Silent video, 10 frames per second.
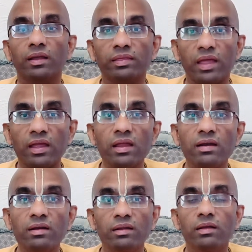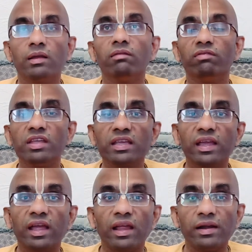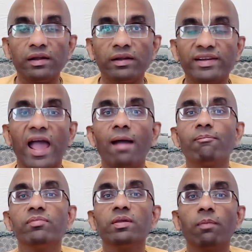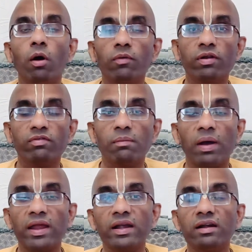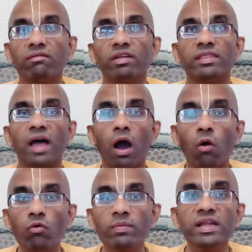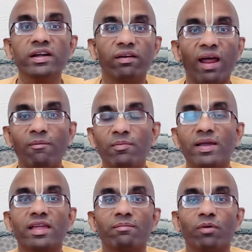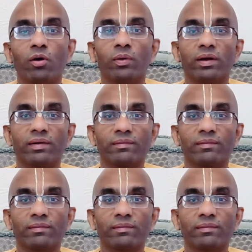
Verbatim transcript: then we can tap the power of the mind without being trapped by that power.